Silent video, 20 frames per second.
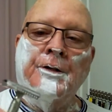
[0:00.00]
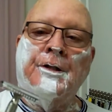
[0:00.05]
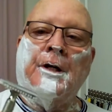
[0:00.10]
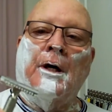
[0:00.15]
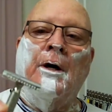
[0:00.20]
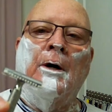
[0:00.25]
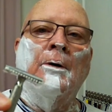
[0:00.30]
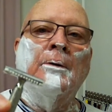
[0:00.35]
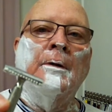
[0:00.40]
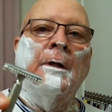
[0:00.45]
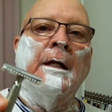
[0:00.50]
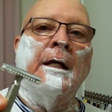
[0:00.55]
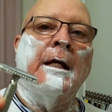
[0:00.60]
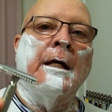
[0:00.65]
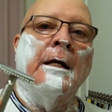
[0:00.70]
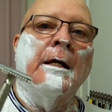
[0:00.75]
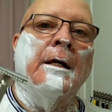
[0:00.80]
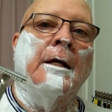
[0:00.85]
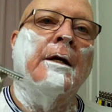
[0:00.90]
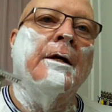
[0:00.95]

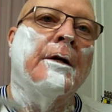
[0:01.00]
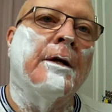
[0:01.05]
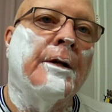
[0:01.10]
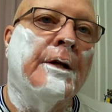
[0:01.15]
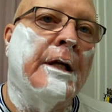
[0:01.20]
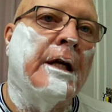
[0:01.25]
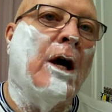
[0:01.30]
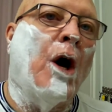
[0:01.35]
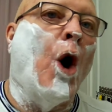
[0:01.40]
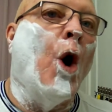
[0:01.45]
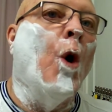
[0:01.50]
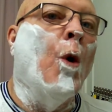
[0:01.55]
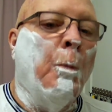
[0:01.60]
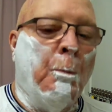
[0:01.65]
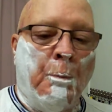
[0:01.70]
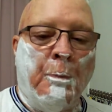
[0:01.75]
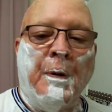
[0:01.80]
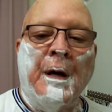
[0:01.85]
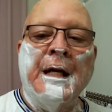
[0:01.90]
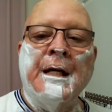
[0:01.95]
only the
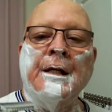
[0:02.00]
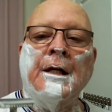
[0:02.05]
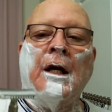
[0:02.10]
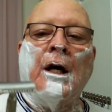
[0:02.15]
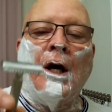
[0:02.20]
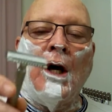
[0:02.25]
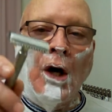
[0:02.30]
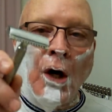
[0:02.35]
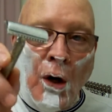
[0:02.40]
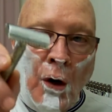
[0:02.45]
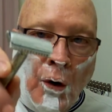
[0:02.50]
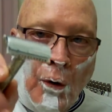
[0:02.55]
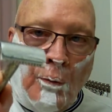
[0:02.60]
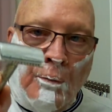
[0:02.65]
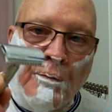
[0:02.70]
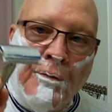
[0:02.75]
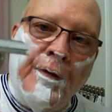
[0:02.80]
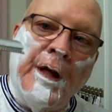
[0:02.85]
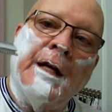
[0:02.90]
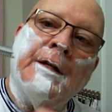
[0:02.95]
open comb.
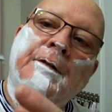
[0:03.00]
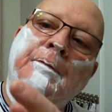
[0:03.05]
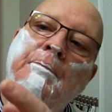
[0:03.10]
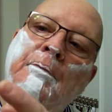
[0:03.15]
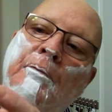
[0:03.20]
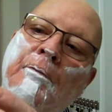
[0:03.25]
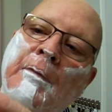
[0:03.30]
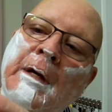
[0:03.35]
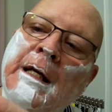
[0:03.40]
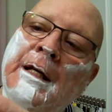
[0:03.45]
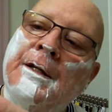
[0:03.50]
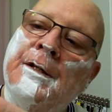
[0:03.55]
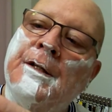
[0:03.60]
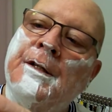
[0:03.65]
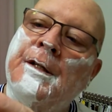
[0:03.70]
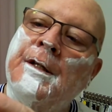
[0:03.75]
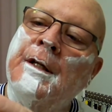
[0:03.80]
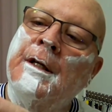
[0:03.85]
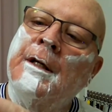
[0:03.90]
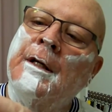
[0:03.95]
That
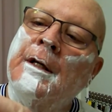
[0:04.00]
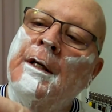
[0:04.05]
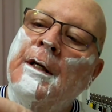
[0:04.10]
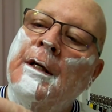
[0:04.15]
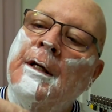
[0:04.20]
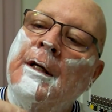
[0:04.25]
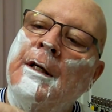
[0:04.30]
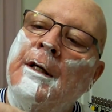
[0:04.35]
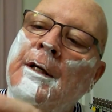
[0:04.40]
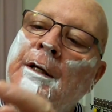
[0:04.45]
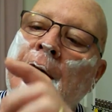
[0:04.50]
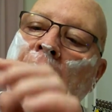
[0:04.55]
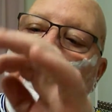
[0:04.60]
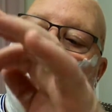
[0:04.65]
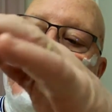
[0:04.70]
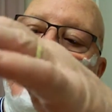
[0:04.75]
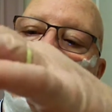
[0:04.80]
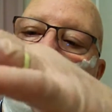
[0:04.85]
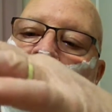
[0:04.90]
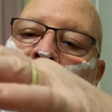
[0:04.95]
means not
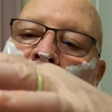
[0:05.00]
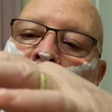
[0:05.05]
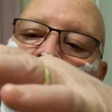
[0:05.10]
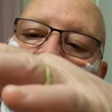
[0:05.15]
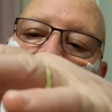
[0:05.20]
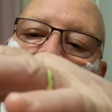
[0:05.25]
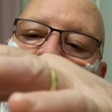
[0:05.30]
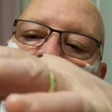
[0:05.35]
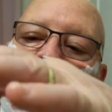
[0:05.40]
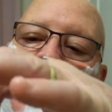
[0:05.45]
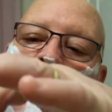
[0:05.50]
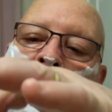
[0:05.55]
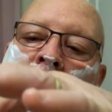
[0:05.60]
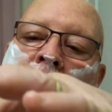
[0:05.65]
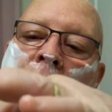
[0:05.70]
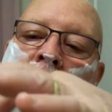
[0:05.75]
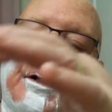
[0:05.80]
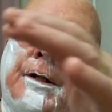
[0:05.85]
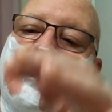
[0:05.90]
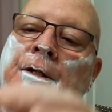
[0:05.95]
the bar's
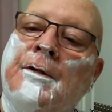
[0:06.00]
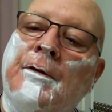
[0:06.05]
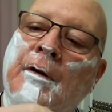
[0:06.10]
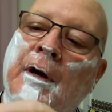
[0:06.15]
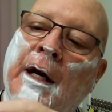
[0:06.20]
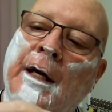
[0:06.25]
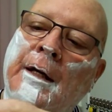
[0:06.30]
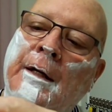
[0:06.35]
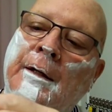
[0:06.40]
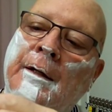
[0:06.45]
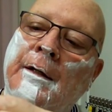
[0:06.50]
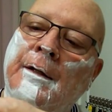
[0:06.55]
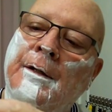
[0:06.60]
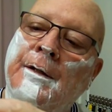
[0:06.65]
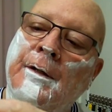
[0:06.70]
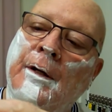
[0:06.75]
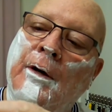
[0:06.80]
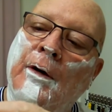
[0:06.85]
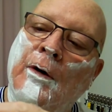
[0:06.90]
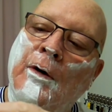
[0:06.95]
not straight. It's
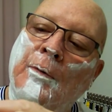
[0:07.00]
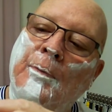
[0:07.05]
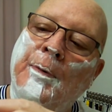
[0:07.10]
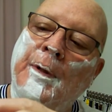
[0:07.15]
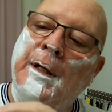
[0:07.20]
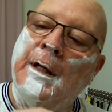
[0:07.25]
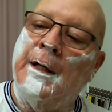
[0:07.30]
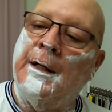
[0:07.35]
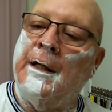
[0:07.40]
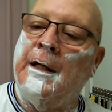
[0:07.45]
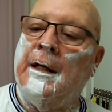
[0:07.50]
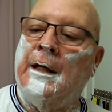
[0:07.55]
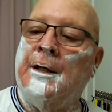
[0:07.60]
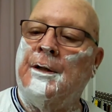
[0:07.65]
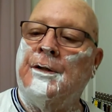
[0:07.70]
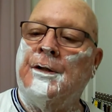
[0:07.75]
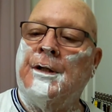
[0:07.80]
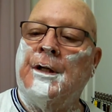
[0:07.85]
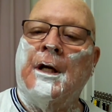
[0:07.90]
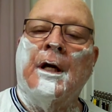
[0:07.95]
open on the
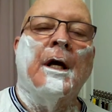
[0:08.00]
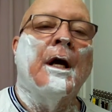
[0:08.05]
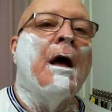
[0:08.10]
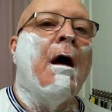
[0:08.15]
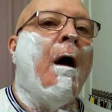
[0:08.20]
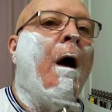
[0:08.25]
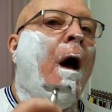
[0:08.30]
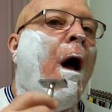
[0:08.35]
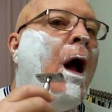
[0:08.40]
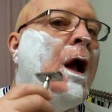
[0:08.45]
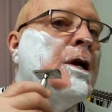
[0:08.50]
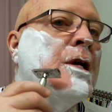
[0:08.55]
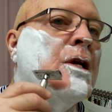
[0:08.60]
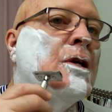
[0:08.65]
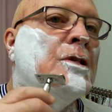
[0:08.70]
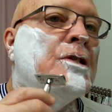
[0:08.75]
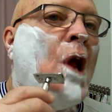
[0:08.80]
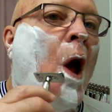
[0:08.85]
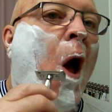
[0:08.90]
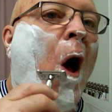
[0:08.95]
ends.
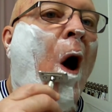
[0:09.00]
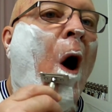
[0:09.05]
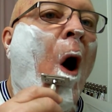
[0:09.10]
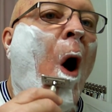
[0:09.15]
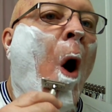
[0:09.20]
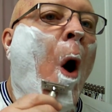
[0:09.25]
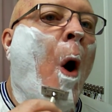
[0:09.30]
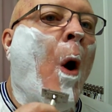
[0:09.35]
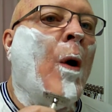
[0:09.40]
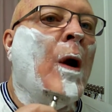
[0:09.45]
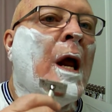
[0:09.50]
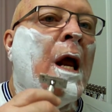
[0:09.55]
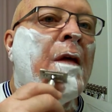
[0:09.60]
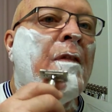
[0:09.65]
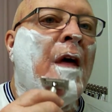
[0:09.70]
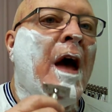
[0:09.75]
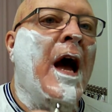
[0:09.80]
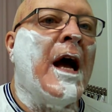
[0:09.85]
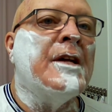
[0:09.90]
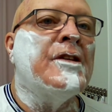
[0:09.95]
Use only
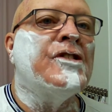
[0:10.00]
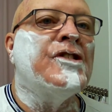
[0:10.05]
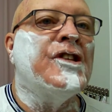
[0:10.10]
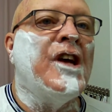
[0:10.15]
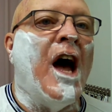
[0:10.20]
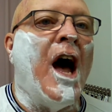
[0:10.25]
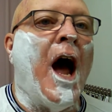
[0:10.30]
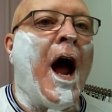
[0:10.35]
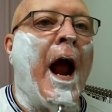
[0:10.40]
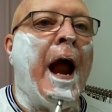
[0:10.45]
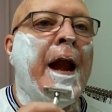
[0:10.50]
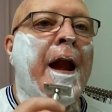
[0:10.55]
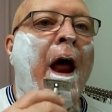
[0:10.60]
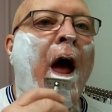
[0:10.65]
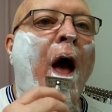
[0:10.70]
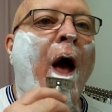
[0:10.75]
that side